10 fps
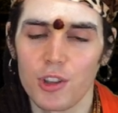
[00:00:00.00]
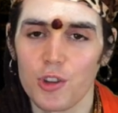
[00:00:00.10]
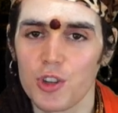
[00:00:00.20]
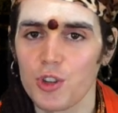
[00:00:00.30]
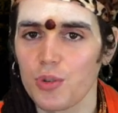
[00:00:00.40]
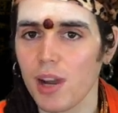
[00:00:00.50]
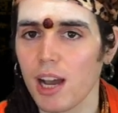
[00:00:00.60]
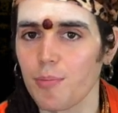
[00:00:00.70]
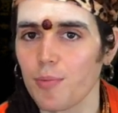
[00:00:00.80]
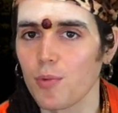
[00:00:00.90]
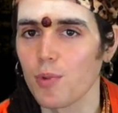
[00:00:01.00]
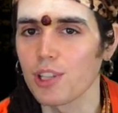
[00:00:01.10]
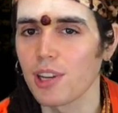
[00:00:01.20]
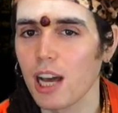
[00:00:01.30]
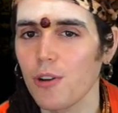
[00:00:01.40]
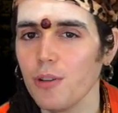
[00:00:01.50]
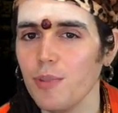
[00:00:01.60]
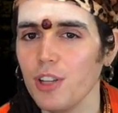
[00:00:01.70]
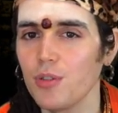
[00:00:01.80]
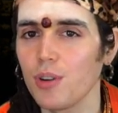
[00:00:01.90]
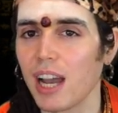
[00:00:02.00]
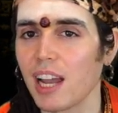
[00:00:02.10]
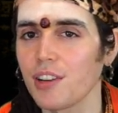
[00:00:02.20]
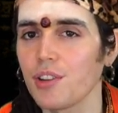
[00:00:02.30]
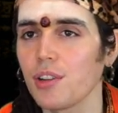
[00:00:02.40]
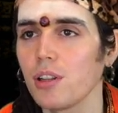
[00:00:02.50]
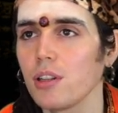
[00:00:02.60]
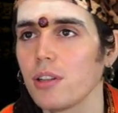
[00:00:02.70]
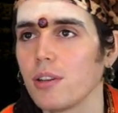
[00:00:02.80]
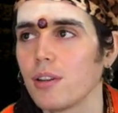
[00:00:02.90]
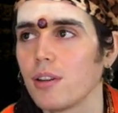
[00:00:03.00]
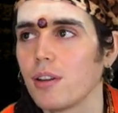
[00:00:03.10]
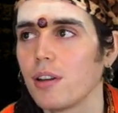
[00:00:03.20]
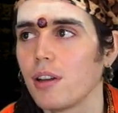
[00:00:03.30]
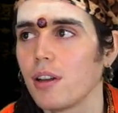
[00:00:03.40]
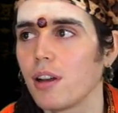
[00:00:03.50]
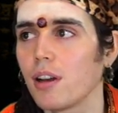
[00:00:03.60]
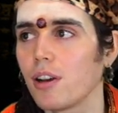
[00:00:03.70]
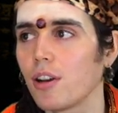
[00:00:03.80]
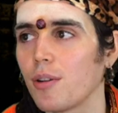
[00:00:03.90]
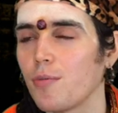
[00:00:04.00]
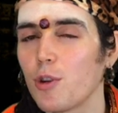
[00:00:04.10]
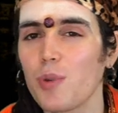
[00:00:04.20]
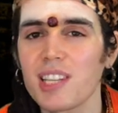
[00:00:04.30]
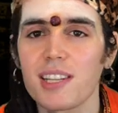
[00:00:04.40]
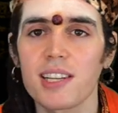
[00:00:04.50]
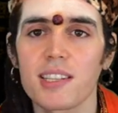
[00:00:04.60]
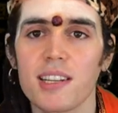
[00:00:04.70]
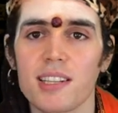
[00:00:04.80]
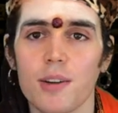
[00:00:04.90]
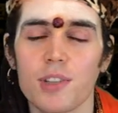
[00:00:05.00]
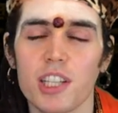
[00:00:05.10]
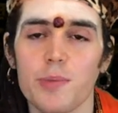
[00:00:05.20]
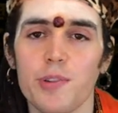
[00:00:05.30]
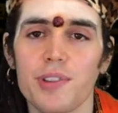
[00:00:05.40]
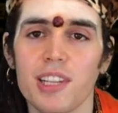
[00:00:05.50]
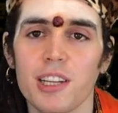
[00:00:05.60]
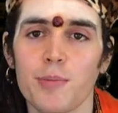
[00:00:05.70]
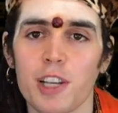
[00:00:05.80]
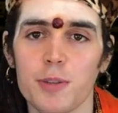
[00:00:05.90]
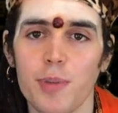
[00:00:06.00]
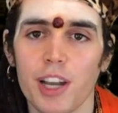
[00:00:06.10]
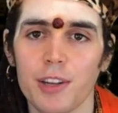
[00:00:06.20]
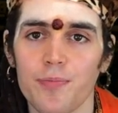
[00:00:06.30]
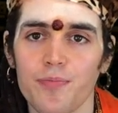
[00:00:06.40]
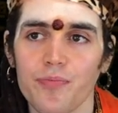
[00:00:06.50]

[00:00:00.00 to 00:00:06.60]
strap was allowing me to handle the restlessness I was experiencing in my spine.